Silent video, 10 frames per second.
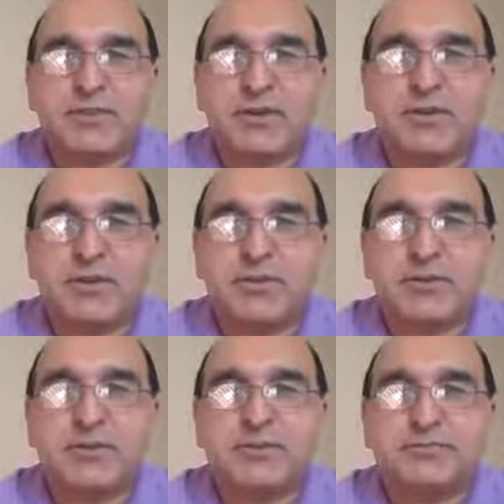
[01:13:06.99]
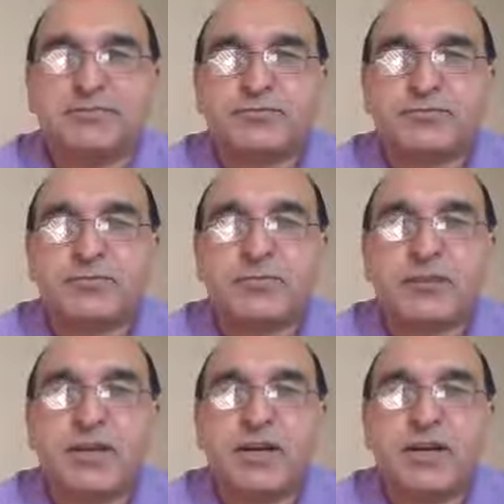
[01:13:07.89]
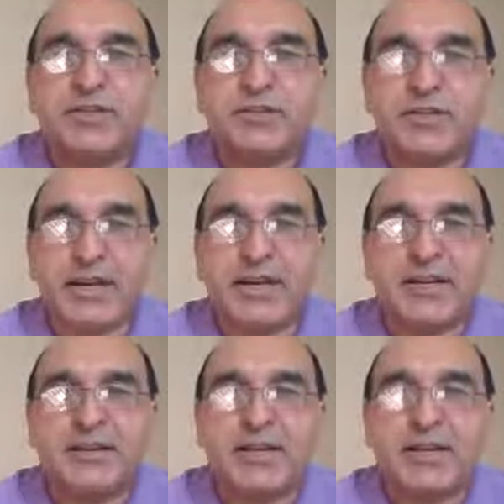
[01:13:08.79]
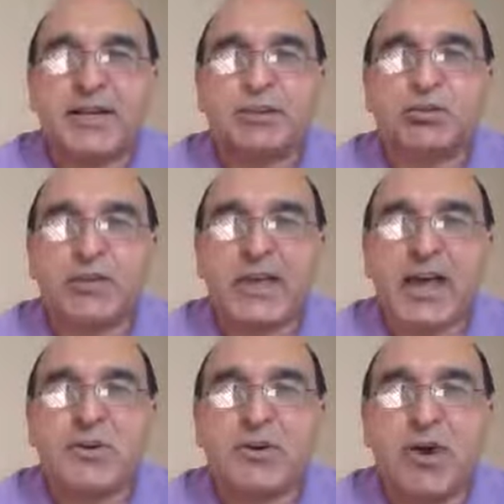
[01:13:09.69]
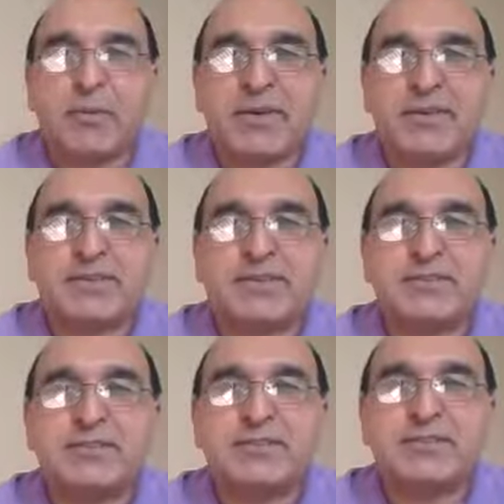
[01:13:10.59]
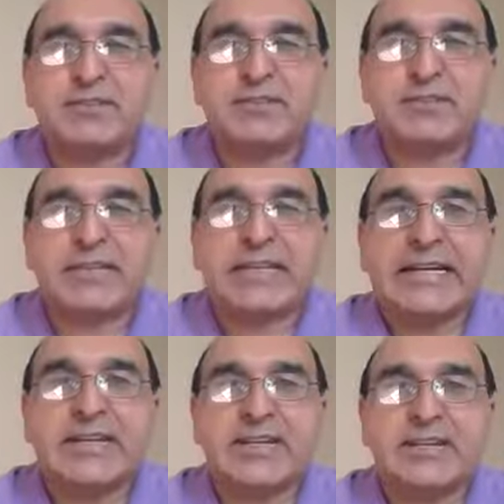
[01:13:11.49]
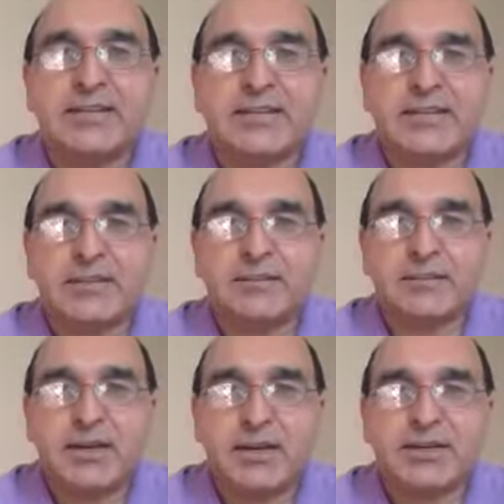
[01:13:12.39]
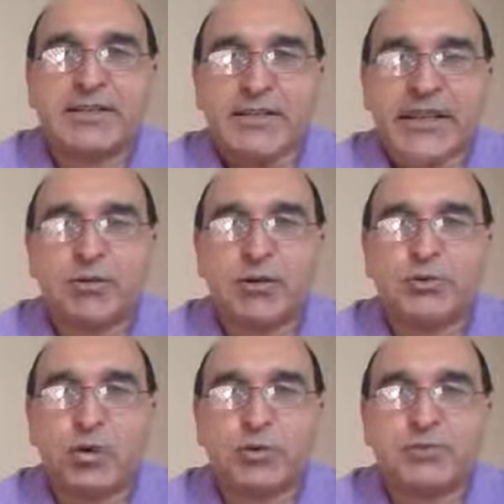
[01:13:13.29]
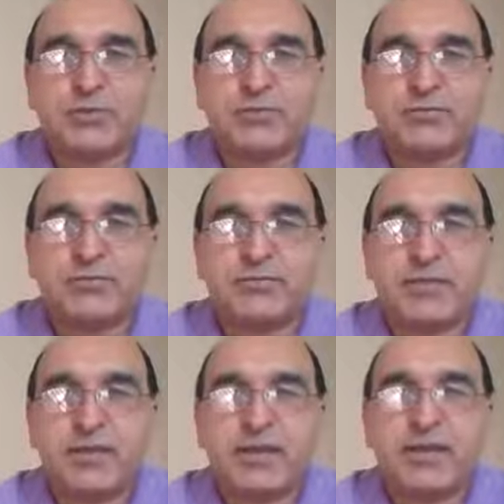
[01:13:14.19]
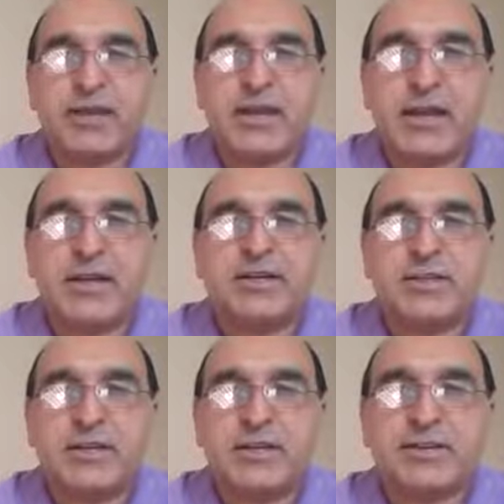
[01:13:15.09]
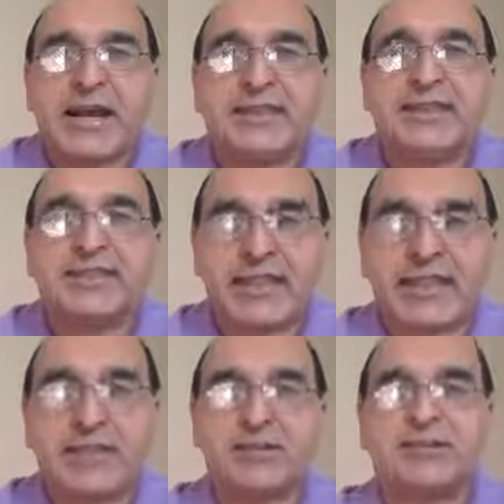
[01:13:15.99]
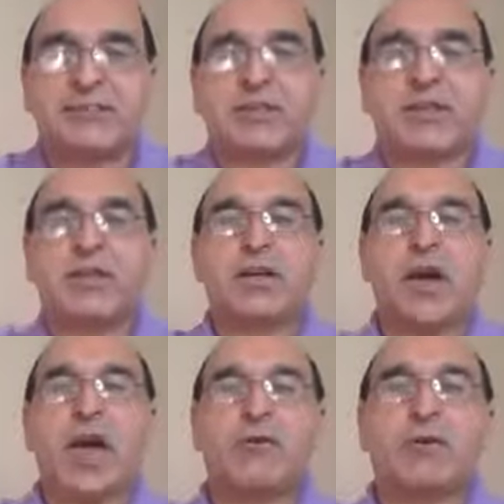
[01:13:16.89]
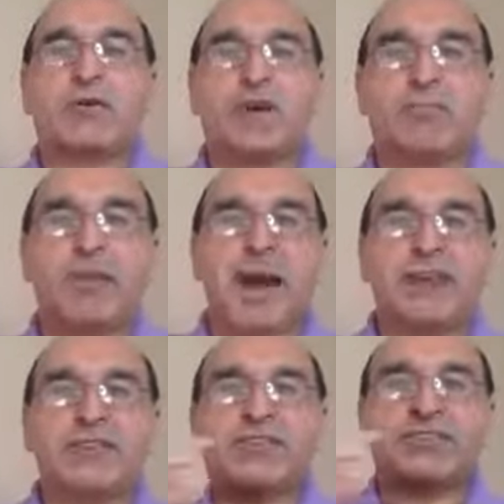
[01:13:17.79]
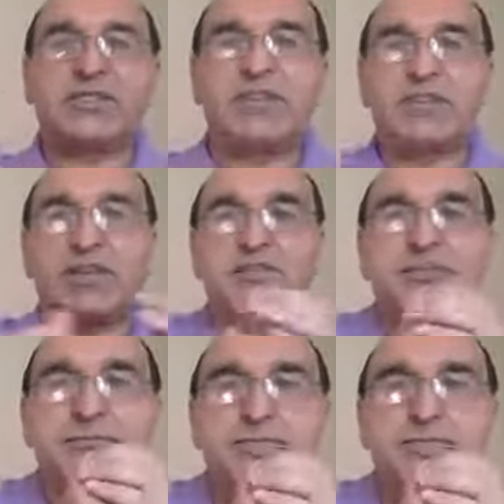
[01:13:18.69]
Thank you very much for joining. So today our topic is critical thinking, creative approach, and writing skill. I want to combine these 3 things.